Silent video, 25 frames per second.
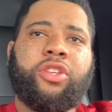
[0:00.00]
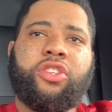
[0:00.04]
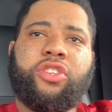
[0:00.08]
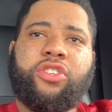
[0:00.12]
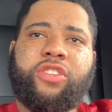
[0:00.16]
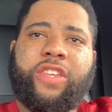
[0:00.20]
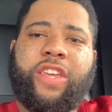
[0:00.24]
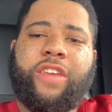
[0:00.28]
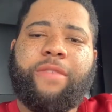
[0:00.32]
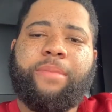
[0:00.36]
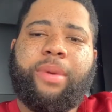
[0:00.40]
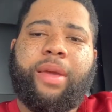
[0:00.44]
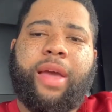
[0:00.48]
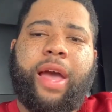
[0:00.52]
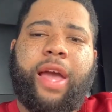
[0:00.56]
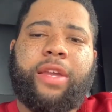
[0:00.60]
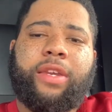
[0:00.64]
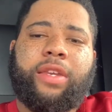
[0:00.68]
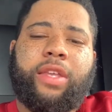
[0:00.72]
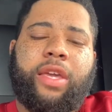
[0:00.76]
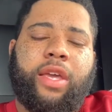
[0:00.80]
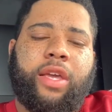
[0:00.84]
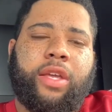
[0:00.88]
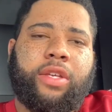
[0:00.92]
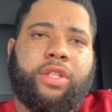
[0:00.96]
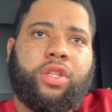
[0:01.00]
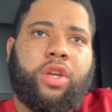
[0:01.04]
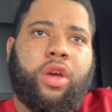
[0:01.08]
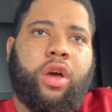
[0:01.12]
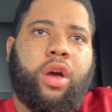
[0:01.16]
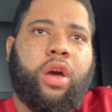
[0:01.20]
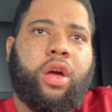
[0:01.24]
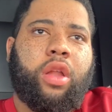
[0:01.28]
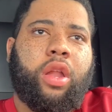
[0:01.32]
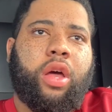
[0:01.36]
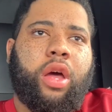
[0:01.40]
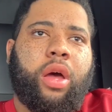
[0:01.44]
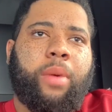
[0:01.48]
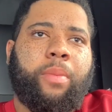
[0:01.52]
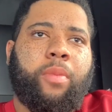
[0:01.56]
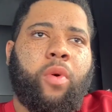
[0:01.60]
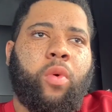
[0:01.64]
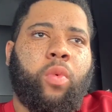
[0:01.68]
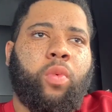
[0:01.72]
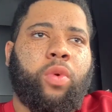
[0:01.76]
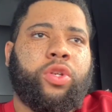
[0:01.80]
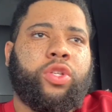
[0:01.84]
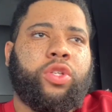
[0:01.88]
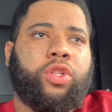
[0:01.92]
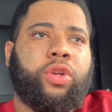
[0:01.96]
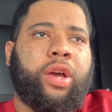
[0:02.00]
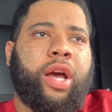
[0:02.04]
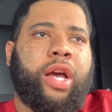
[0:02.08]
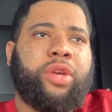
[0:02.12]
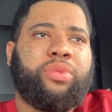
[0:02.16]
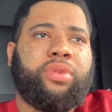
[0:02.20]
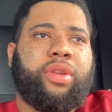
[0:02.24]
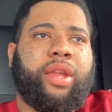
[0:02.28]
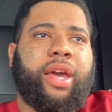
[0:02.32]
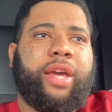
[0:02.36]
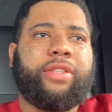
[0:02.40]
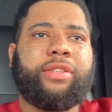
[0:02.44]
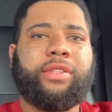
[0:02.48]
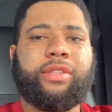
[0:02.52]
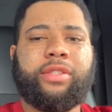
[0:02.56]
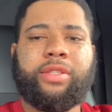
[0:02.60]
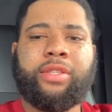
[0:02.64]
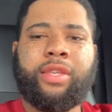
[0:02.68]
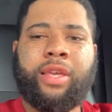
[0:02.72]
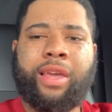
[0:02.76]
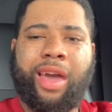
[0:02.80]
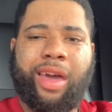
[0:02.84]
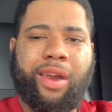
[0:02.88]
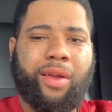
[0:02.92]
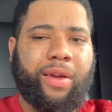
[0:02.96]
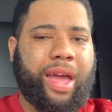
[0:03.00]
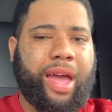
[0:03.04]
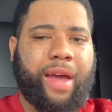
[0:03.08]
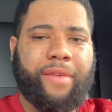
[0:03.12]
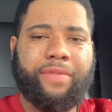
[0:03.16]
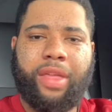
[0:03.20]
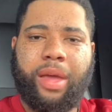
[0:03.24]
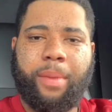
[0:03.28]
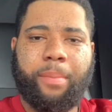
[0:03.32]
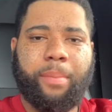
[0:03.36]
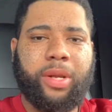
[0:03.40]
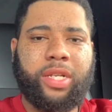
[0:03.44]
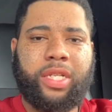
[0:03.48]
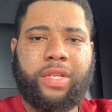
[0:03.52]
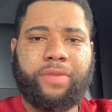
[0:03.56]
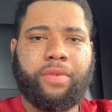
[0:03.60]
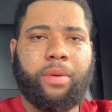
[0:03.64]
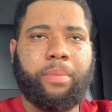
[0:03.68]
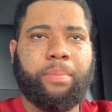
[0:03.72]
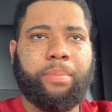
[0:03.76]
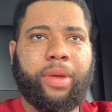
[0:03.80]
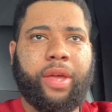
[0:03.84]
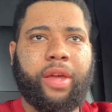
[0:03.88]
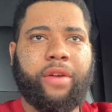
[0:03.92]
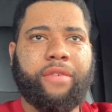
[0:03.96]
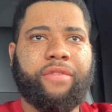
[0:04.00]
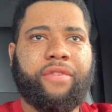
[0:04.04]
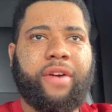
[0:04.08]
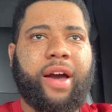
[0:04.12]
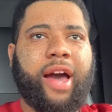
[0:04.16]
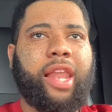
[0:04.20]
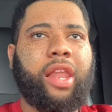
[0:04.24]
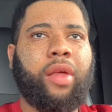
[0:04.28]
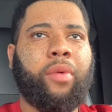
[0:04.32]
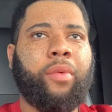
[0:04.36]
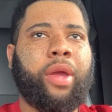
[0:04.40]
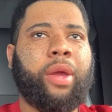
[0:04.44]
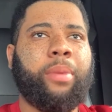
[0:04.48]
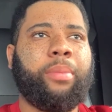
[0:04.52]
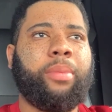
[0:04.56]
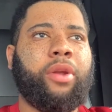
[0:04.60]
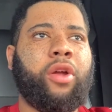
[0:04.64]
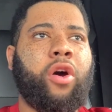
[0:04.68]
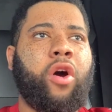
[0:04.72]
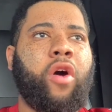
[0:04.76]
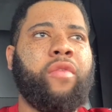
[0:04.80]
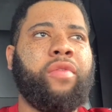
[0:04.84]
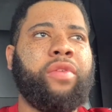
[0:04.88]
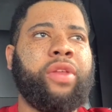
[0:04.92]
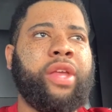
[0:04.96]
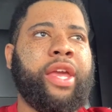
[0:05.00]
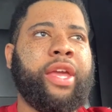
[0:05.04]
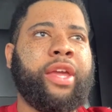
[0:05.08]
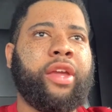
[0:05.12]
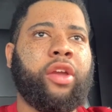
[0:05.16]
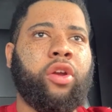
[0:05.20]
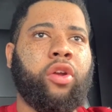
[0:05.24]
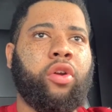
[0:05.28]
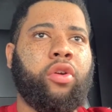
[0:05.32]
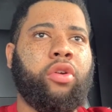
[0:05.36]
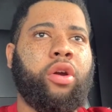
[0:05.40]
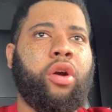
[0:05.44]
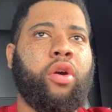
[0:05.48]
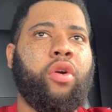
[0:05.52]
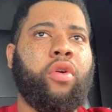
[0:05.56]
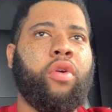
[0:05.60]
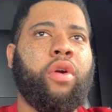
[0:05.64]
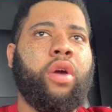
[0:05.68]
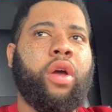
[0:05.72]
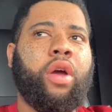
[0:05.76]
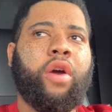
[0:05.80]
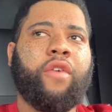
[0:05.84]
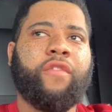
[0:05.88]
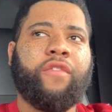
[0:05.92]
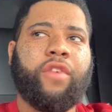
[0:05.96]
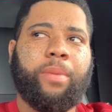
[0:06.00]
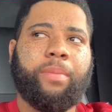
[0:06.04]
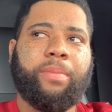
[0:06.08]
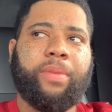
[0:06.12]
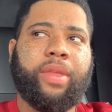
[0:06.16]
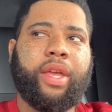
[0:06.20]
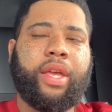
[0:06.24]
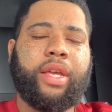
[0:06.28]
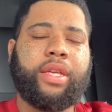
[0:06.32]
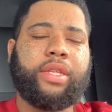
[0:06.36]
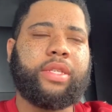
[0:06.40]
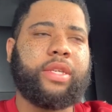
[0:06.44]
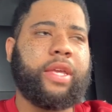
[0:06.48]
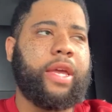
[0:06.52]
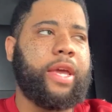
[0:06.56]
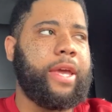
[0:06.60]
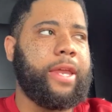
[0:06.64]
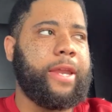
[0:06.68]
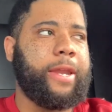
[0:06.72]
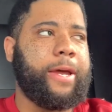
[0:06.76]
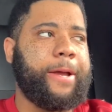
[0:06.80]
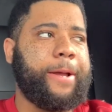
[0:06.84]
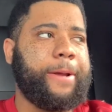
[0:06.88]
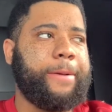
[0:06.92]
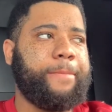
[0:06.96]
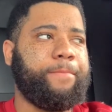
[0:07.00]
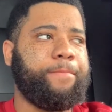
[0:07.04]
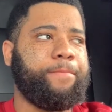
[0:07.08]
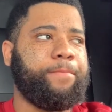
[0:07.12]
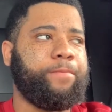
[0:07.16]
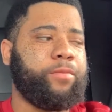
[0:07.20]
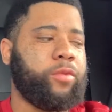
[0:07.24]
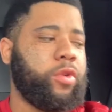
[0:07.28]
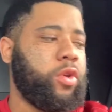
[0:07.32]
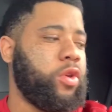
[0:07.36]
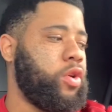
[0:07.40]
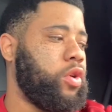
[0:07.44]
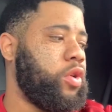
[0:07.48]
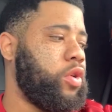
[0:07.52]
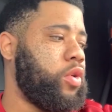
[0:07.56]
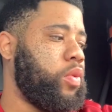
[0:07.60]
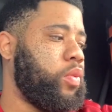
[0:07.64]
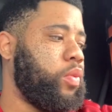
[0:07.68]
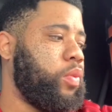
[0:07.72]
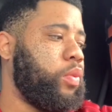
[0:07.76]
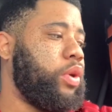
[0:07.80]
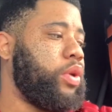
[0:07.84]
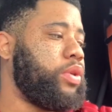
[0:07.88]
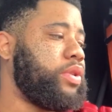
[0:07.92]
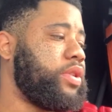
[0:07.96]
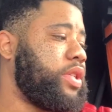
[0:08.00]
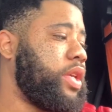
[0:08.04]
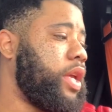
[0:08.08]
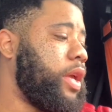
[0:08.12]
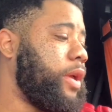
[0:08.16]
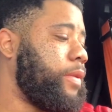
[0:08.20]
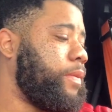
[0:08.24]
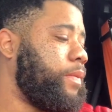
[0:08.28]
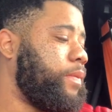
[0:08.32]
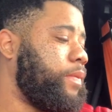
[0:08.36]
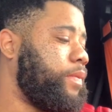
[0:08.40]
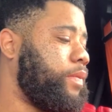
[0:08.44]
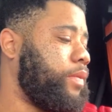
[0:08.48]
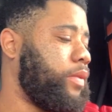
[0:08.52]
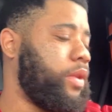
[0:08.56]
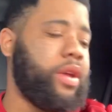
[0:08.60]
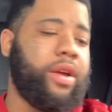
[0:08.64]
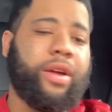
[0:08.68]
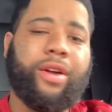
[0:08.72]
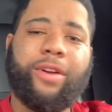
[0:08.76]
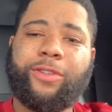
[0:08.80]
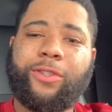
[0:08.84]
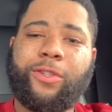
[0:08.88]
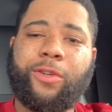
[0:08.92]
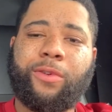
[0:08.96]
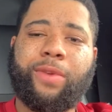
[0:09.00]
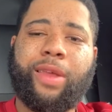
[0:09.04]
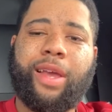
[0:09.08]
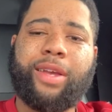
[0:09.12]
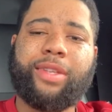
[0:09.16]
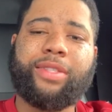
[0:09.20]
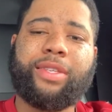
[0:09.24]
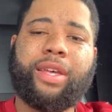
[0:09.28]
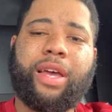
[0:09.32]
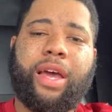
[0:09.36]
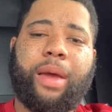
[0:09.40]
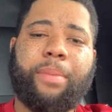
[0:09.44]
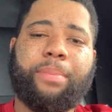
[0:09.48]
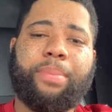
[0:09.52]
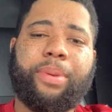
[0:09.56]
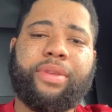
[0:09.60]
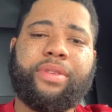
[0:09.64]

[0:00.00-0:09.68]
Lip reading: Just give me ideas, y'all, on what you guys would like to see. I don't have that much of a big following, but hopefully it can grow from this. And we'll see. Until next time,